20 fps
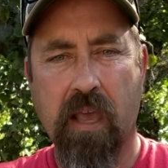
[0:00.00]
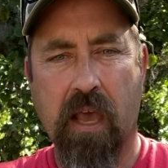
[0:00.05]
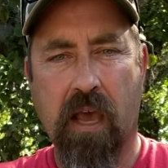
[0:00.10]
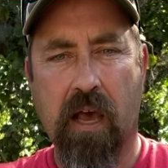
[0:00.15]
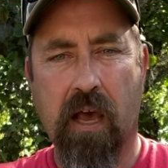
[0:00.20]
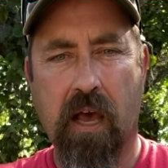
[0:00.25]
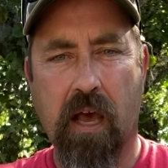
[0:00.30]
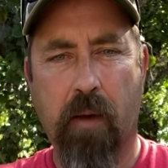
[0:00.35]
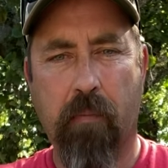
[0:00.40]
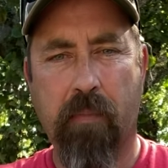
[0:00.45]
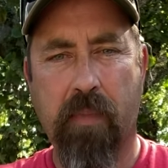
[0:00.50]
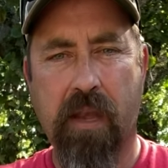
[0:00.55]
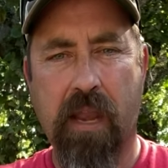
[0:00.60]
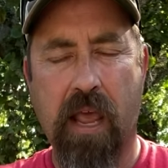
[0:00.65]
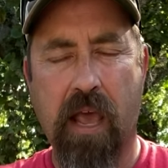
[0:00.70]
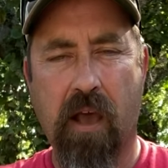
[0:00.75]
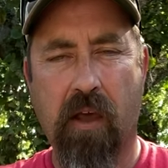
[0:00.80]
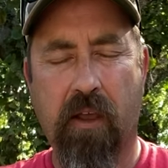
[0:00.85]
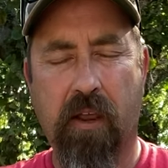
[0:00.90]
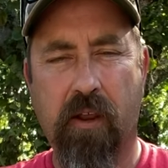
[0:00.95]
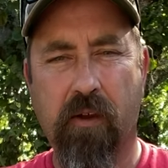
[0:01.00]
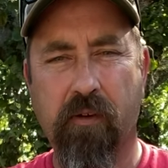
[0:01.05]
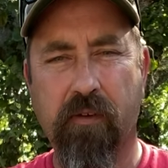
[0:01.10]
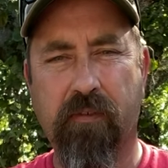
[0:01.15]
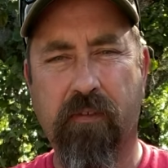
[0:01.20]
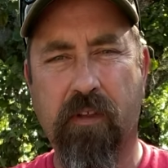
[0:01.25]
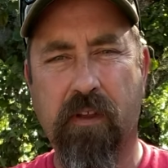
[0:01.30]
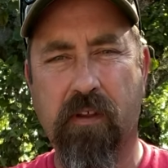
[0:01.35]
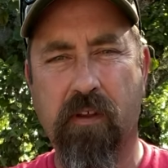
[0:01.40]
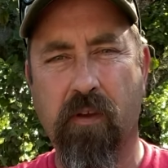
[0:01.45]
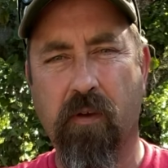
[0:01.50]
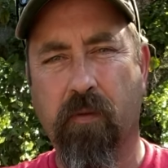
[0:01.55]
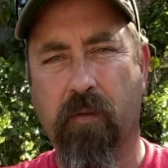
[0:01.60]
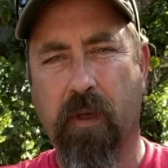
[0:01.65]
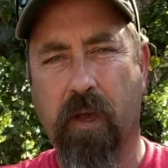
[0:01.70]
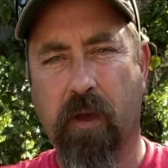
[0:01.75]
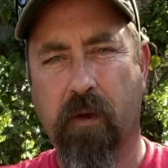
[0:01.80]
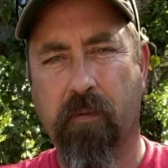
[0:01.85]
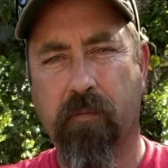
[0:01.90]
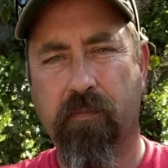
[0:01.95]
Um, now, here's the deal,
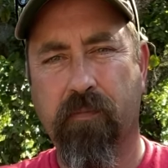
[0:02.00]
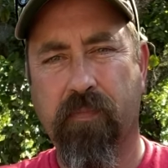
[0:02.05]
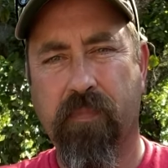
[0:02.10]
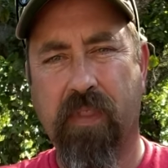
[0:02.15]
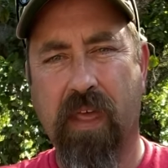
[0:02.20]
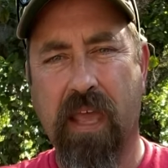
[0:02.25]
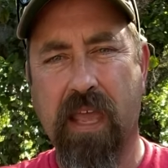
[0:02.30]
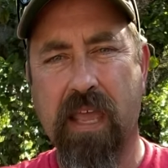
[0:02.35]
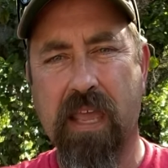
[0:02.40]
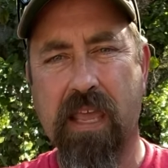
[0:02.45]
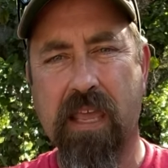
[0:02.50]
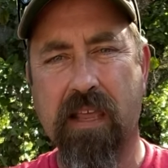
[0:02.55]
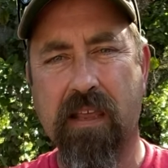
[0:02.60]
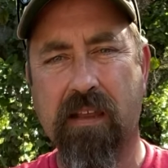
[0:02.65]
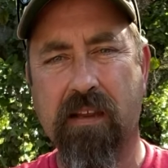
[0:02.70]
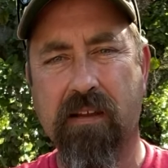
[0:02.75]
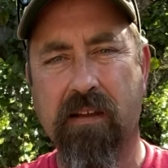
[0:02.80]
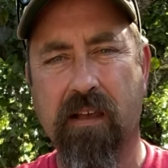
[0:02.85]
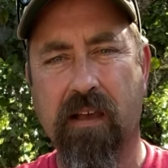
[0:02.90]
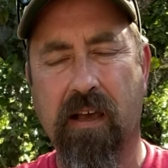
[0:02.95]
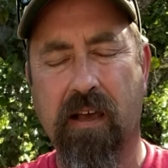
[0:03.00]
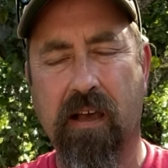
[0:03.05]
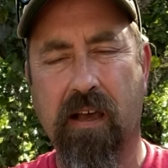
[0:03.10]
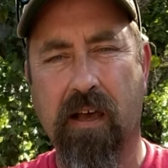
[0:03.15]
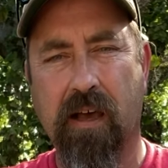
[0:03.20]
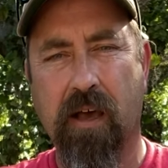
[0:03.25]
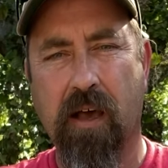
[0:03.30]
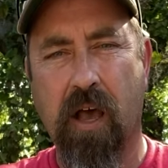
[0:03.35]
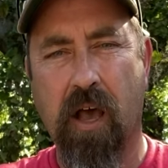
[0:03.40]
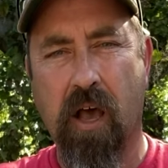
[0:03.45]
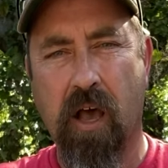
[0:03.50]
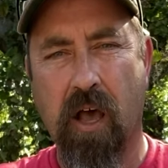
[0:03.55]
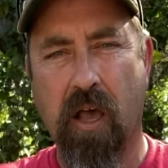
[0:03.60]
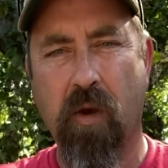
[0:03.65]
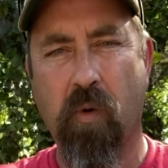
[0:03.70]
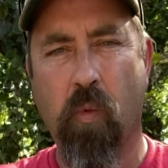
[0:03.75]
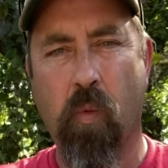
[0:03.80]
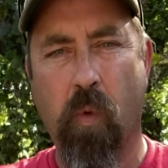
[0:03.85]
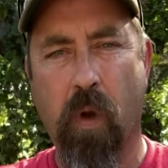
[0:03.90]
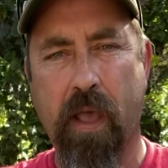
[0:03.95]
though: they uh,
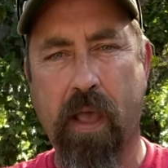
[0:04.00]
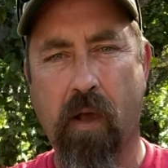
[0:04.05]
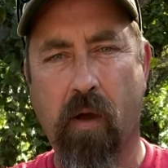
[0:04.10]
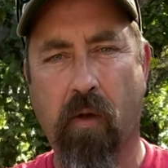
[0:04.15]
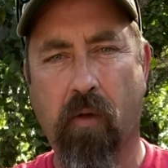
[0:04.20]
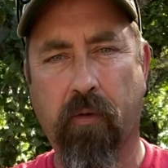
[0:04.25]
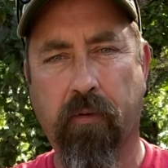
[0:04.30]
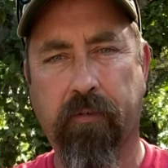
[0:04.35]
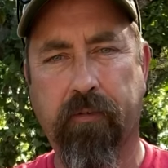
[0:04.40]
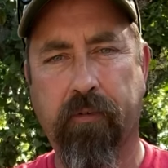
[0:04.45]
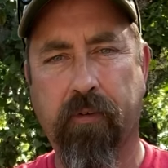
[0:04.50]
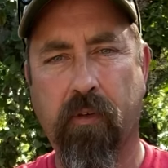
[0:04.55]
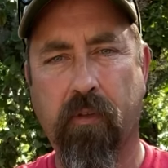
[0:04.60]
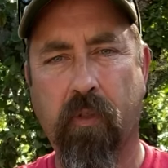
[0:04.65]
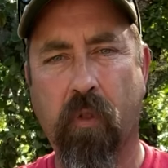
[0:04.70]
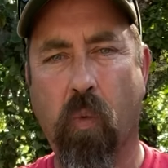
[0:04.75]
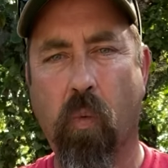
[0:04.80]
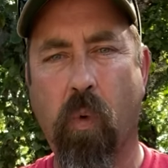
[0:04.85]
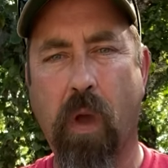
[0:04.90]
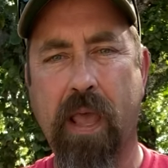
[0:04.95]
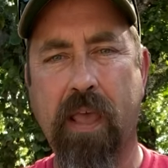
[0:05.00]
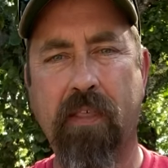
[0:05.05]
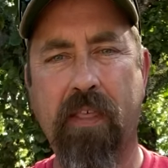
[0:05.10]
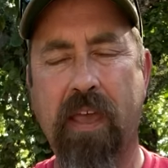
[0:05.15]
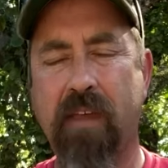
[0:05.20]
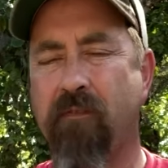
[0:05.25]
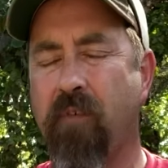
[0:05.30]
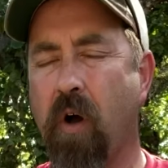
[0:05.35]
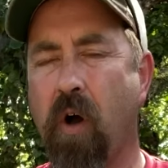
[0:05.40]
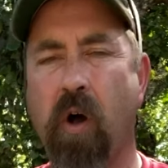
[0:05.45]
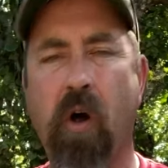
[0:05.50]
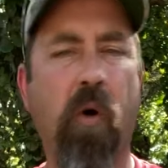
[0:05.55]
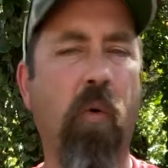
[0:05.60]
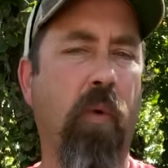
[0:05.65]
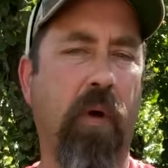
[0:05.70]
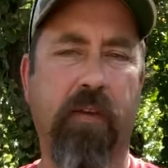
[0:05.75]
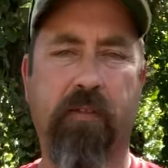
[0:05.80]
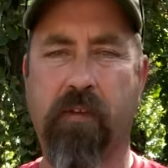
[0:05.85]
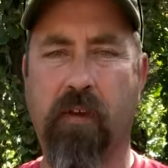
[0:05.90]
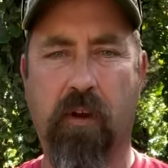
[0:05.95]
hunt whales the way they've
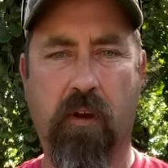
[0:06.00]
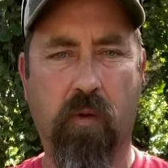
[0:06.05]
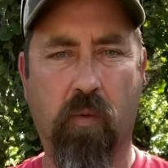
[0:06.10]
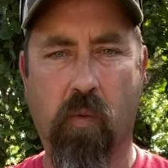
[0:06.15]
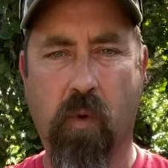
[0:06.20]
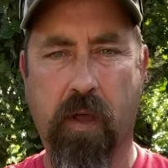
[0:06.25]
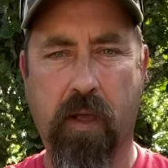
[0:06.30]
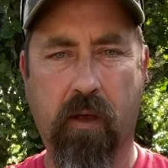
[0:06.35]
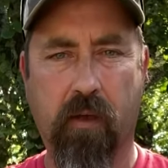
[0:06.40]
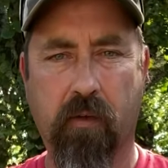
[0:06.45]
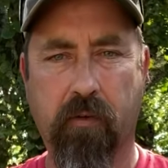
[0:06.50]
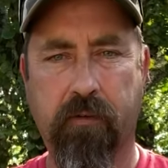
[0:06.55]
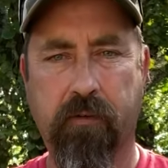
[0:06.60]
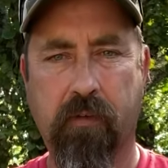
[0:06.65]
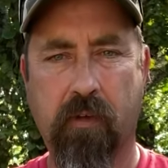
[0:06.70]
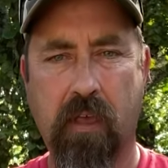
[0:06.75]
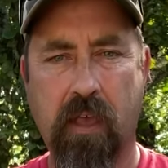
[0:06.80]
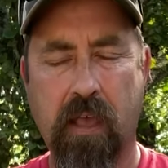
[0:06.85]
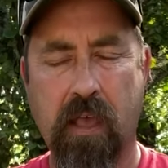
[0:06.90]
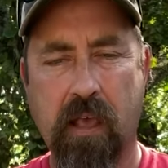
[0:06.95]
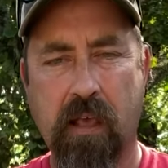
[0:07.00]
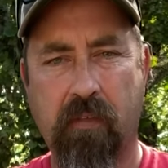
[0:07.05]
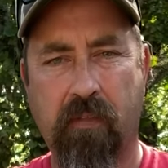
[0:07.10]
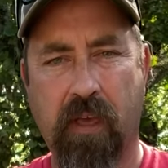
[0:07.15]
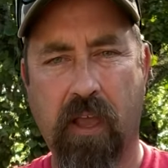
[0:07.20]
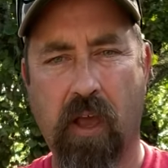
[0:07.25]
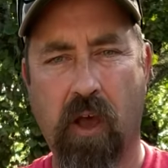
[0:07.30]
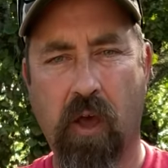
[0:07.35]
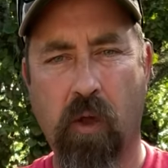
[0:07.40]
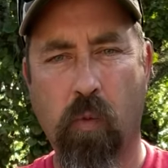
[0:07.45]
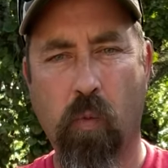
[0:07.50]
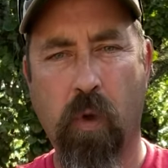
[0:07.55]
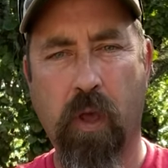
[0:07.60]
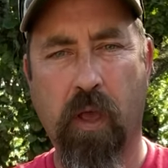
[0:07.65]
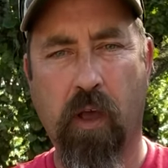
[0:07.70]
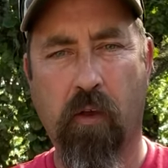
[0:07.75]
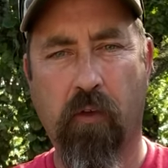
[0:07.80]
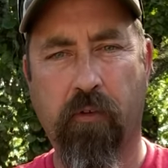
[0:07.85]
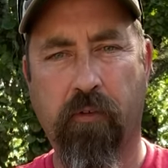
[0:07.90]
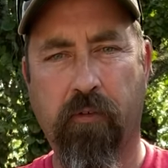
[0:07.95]
always hunted whales. They hunt
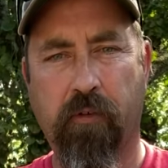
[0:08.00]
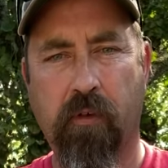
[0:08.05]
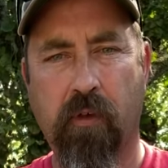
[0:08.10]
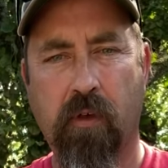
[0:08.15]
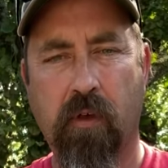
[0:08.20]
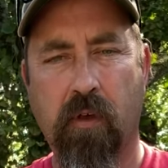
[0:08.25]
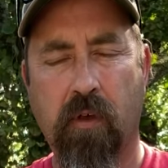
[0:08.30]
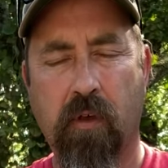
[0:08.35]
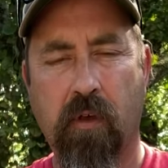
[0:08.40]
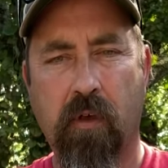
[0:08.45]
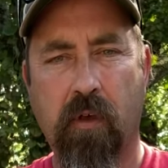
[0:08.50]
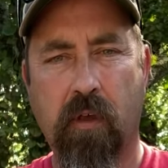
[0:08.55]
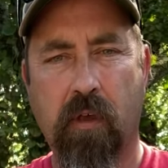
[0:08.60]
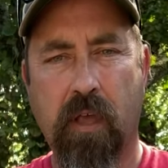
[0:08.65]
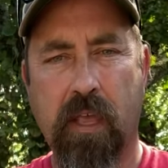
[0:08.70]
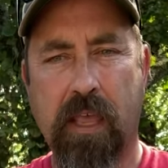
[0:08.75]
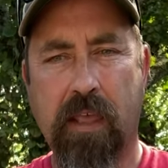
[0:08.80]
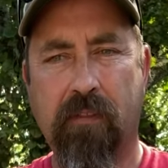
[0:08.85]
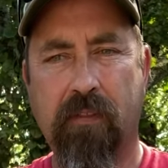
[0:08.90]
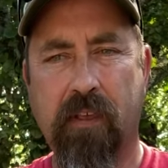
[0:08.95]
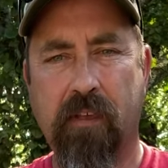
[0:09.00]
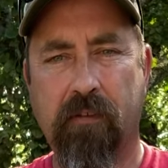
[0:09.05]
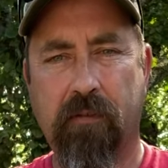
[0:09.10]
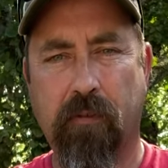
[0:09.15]
whales in these